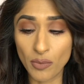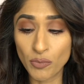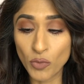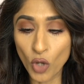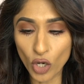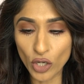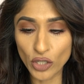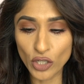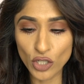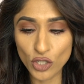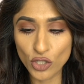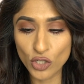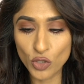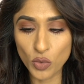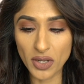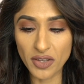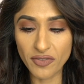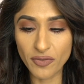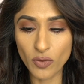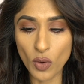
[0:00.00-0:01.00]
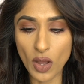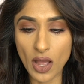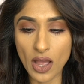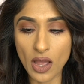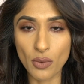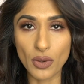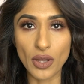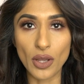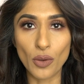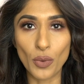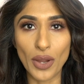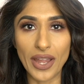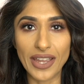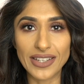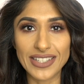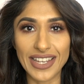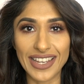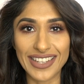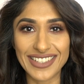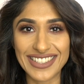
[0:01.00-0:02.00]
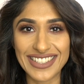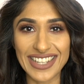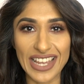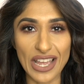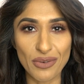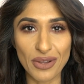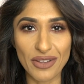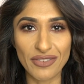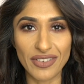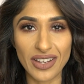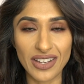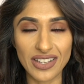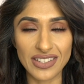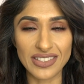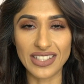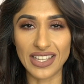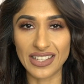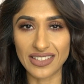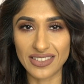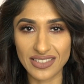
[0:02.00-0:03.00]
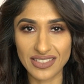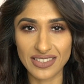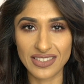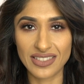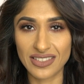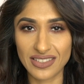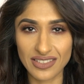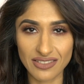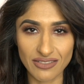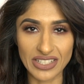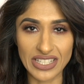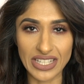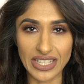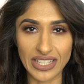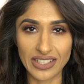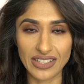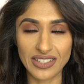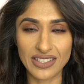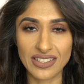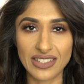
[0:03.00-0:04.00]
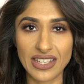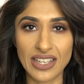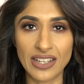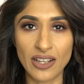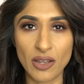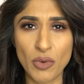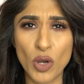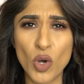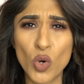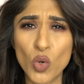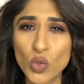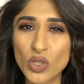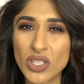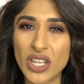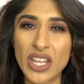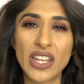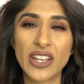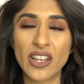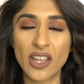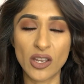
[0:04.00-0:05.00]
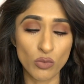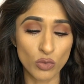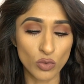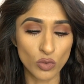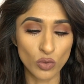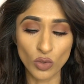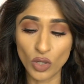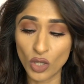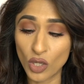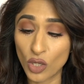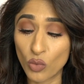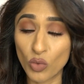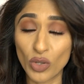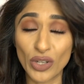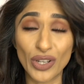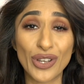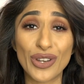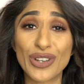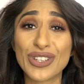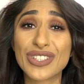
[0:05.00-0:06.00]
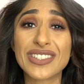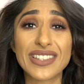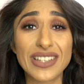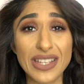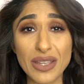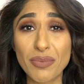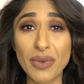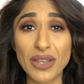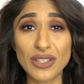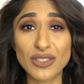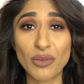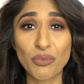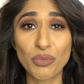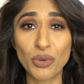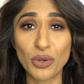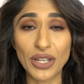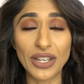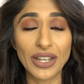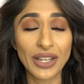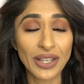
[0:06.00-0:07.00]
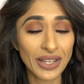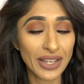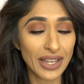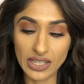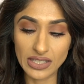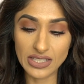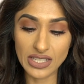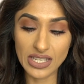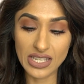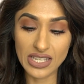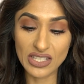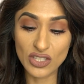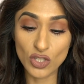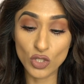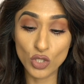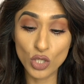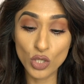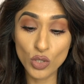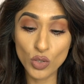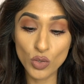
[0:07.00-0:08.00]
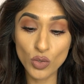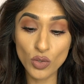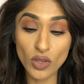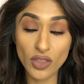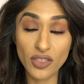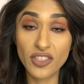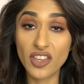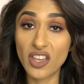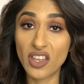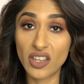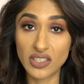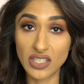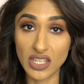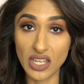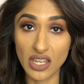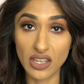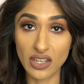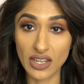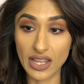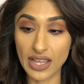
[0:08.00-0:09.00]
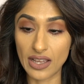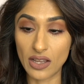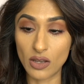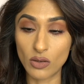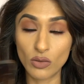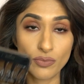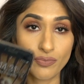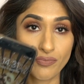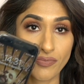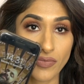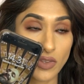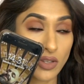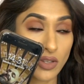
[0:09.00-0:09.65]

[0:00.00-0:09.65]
I'm not going to do 24-hour wear test, however, because that's ridiculous and I'm old and I will want to go to sleep at some point. It is 2:30 now.